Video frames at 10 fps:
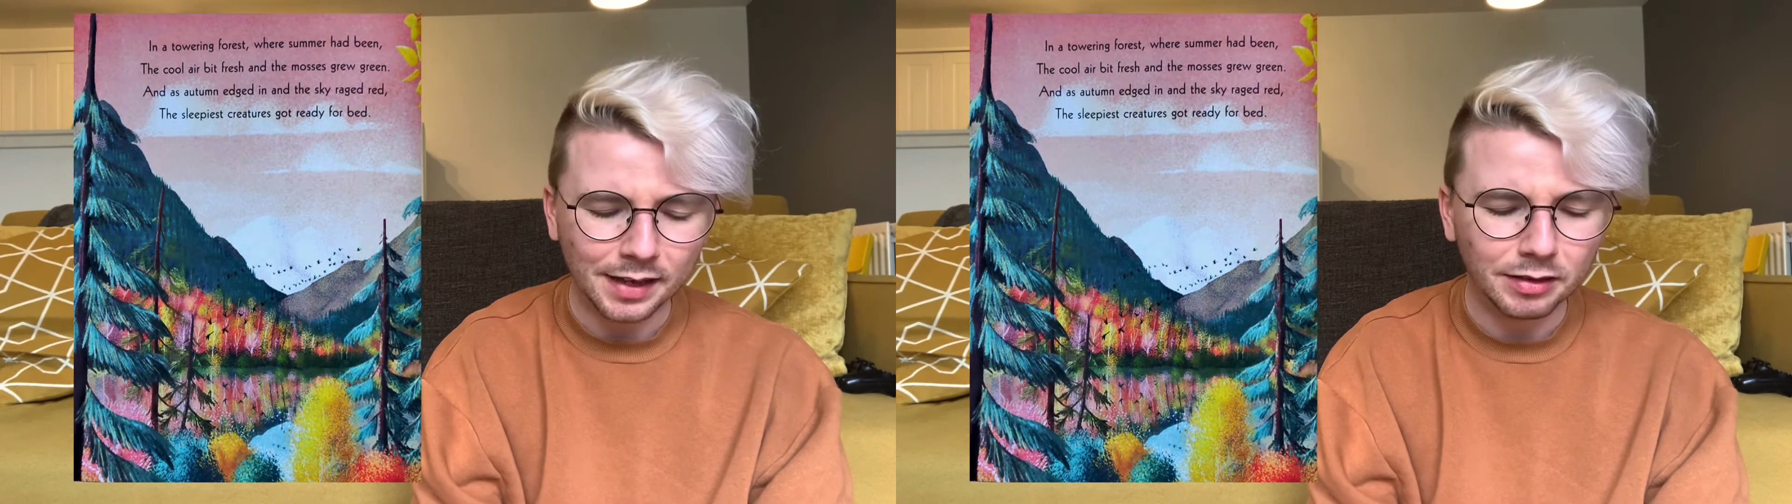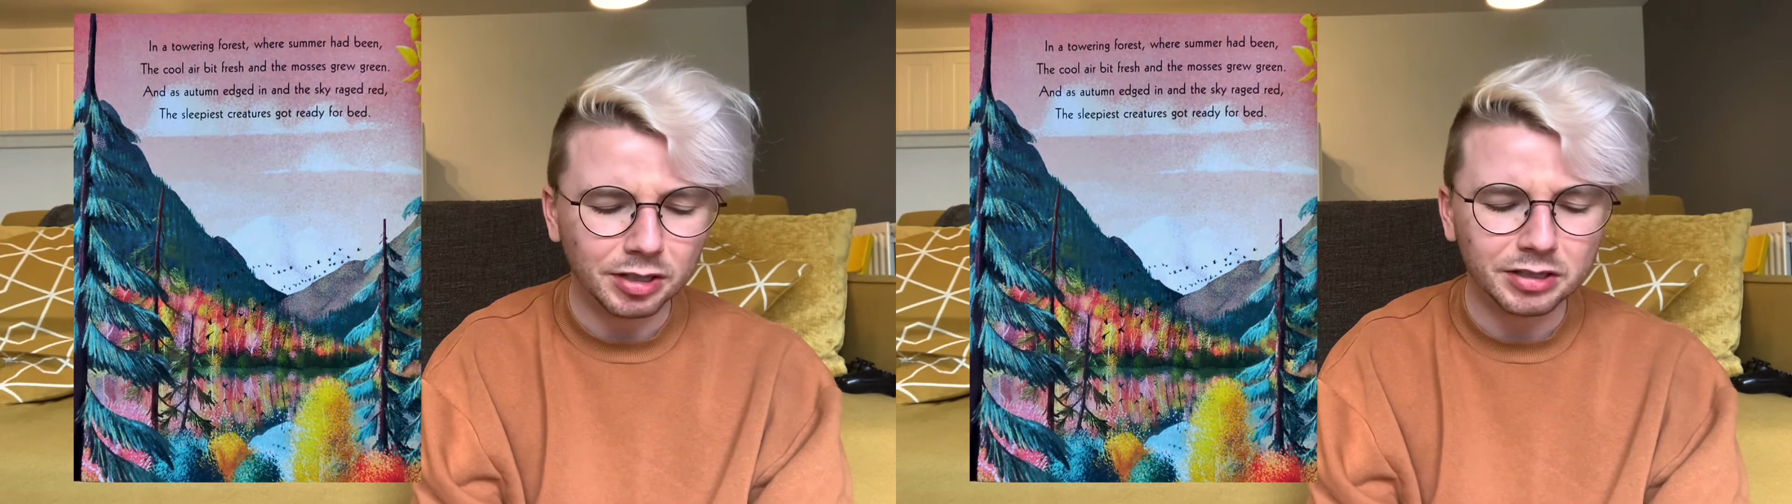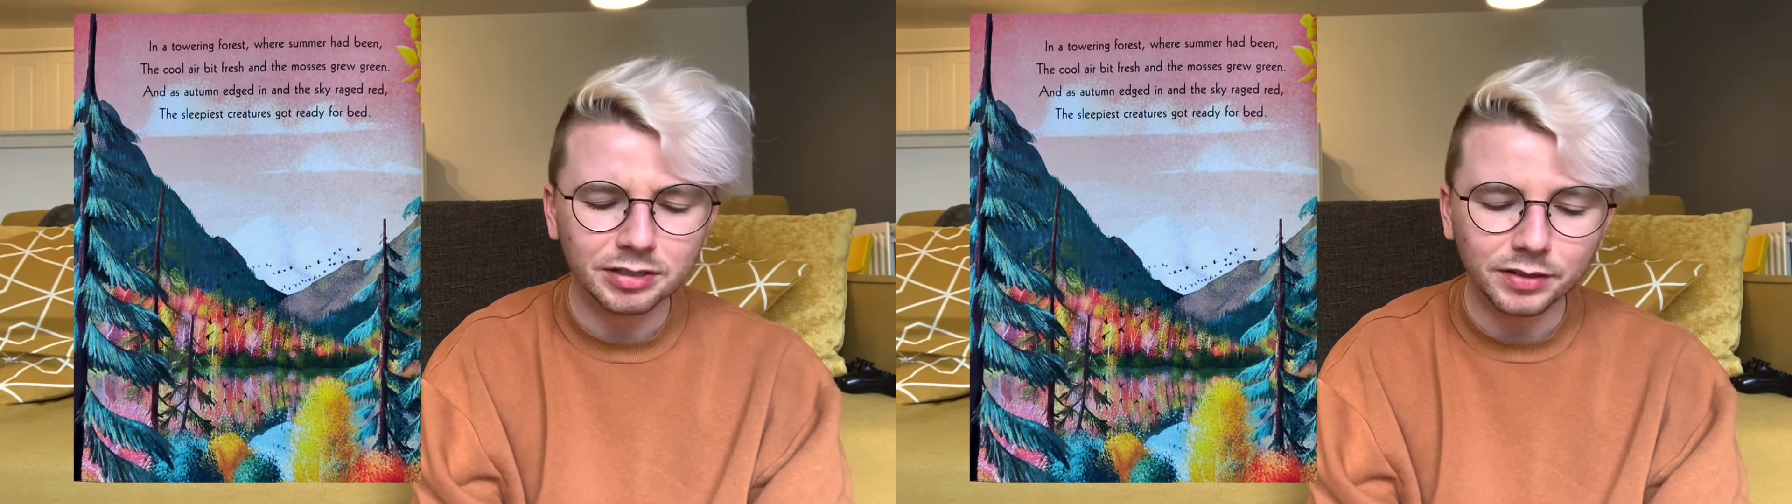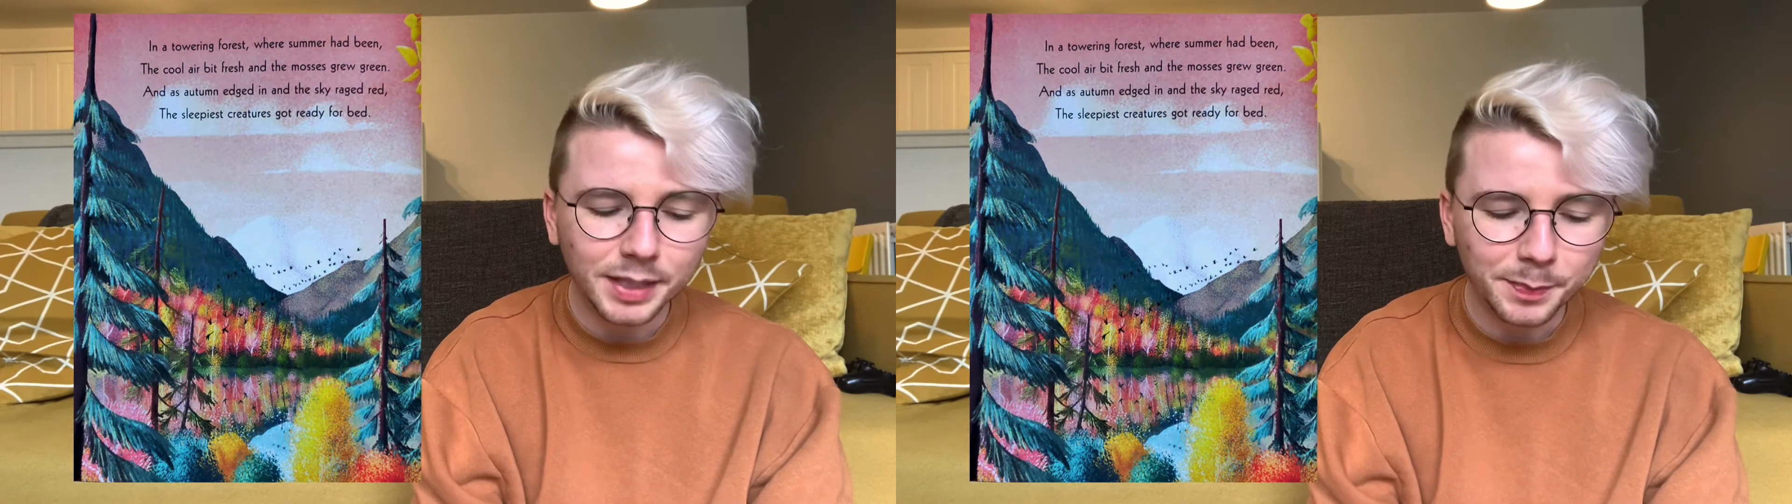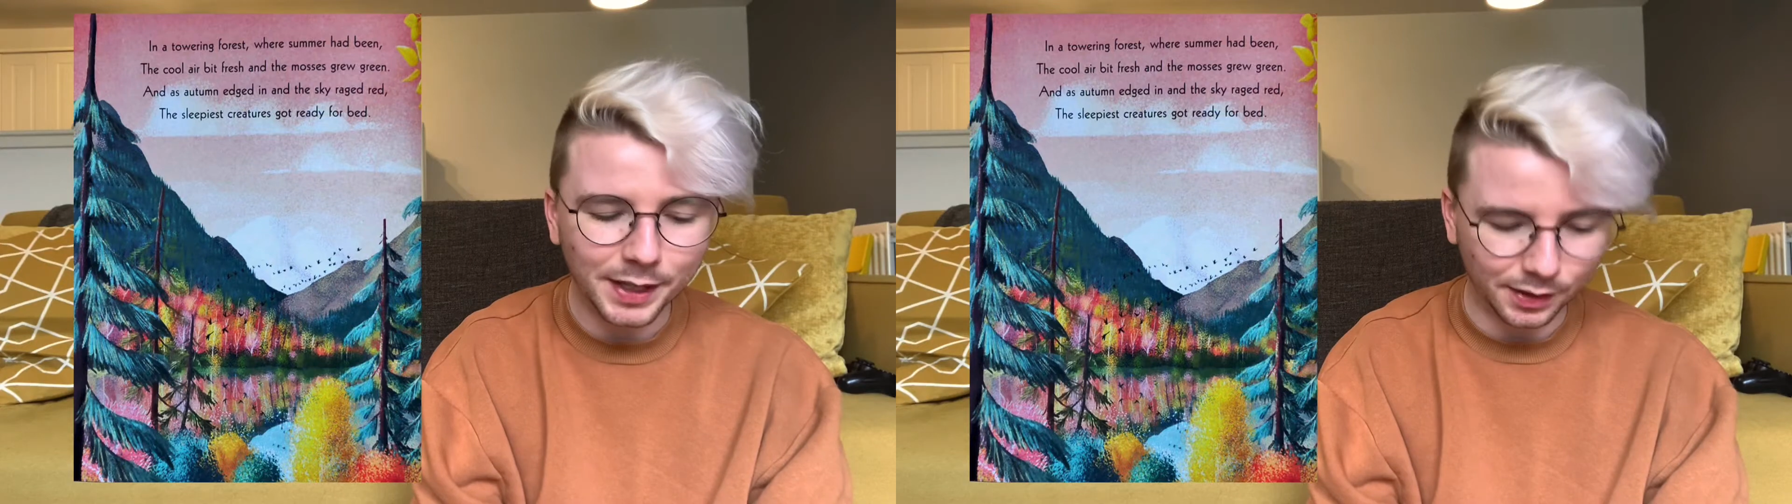the
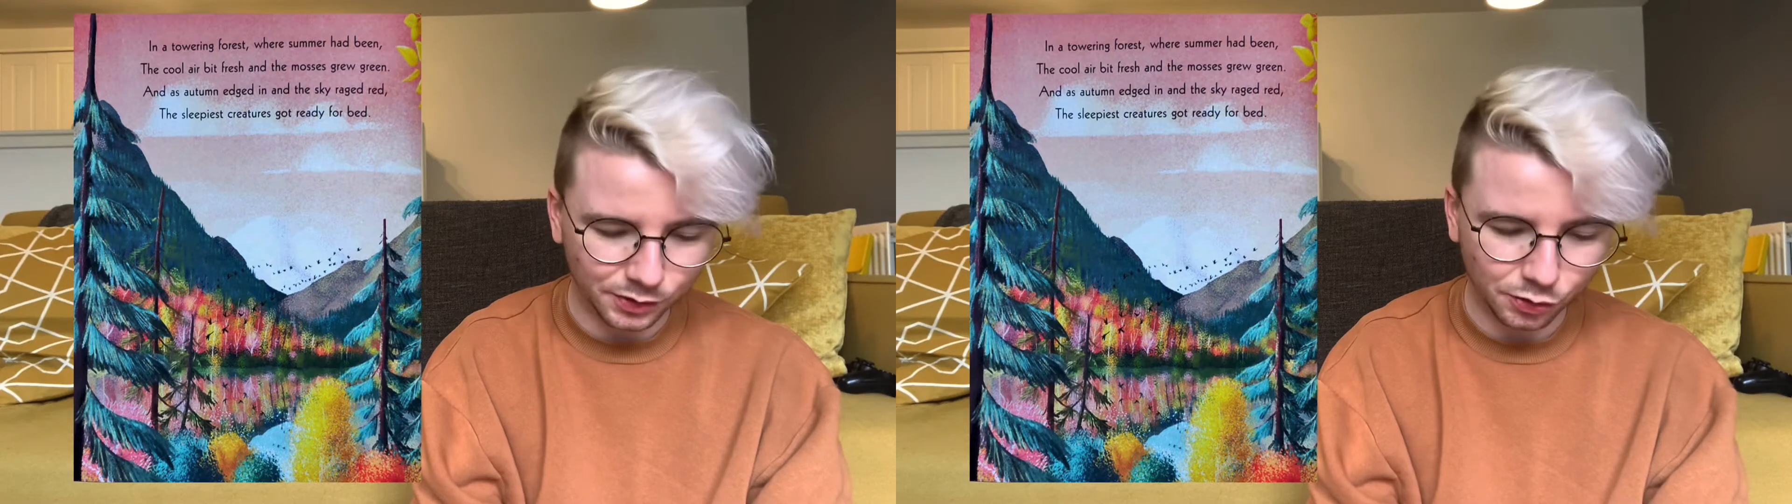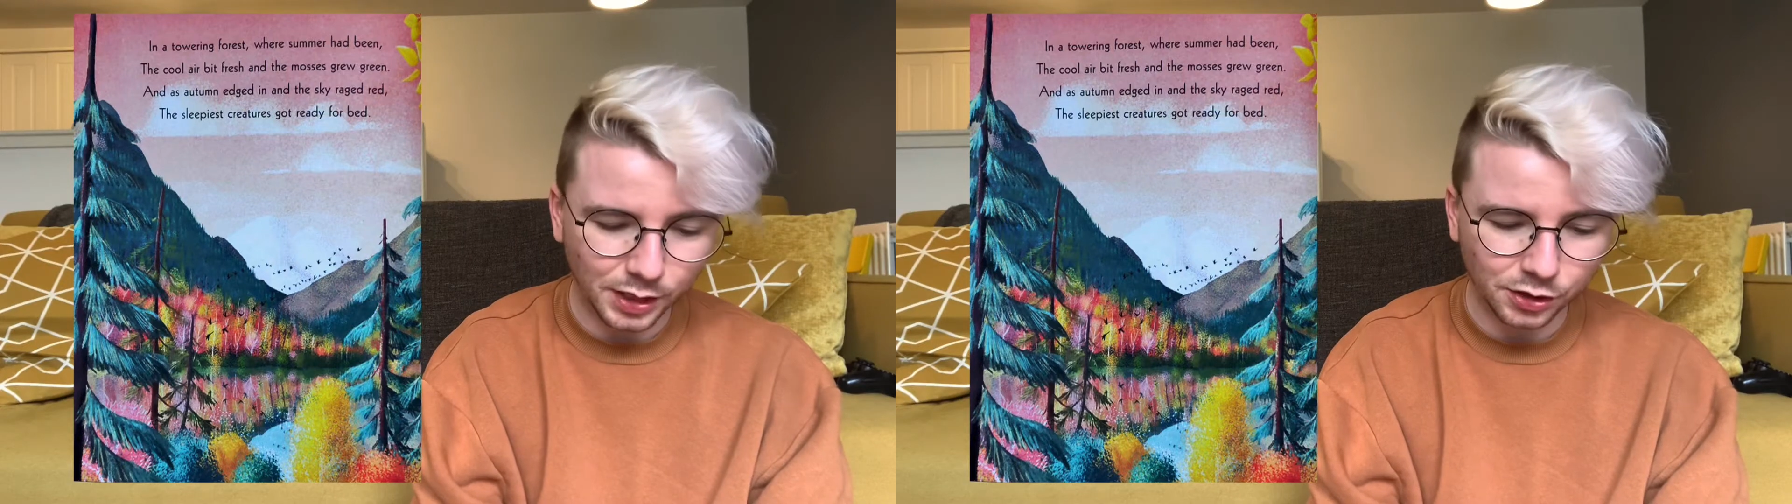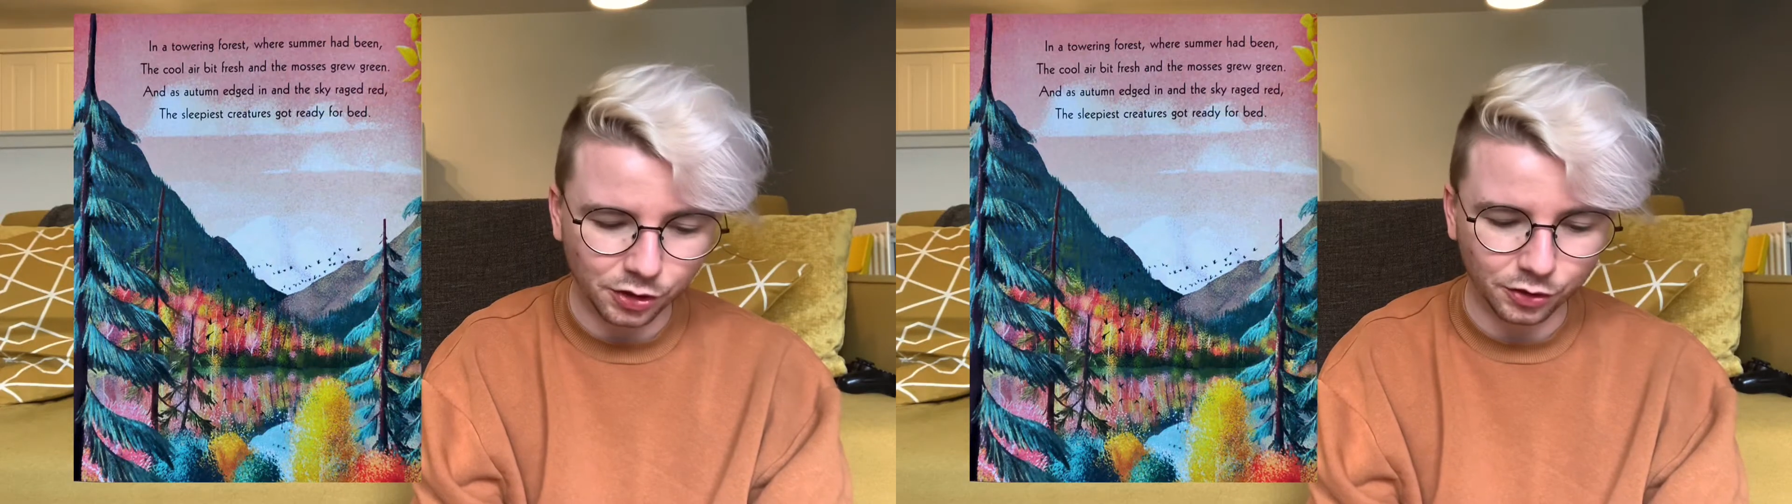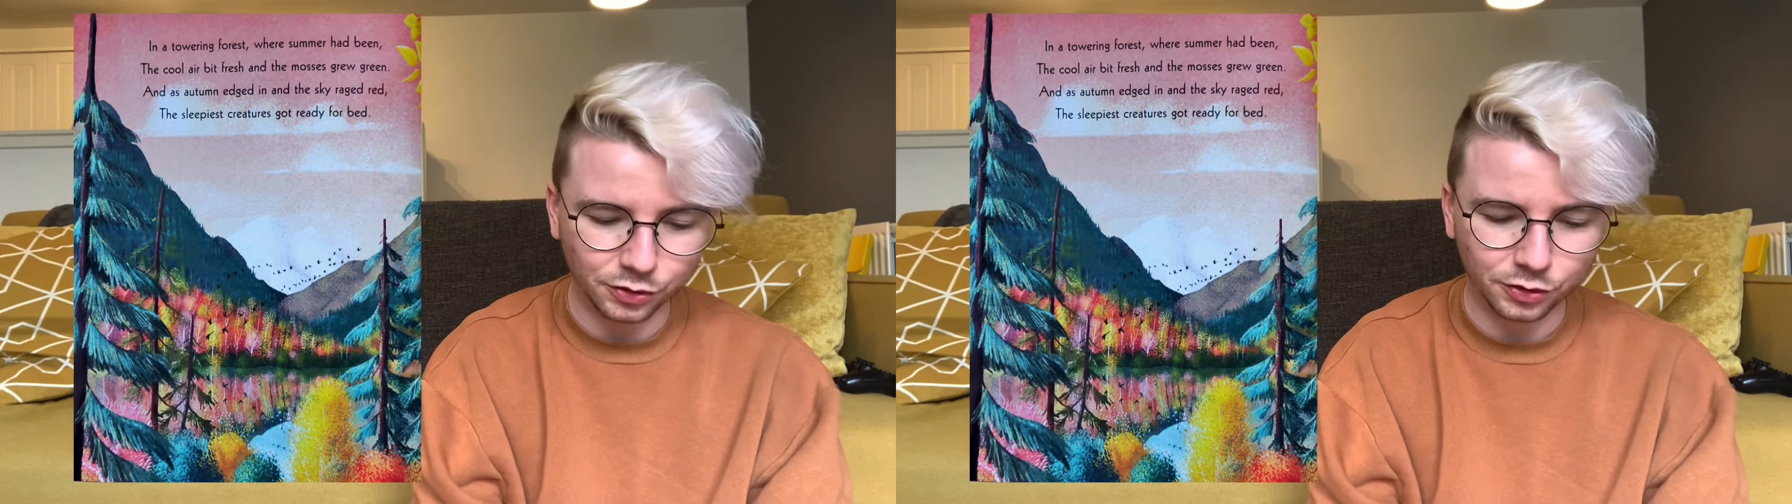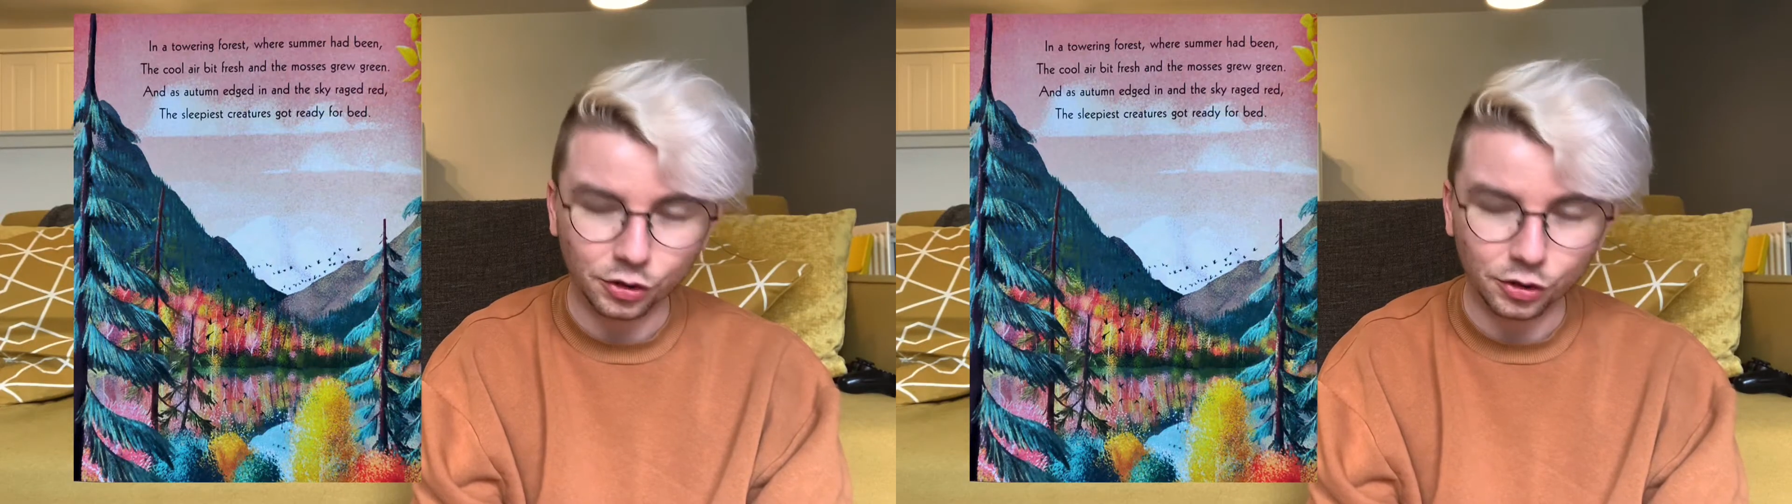sleepiest creatures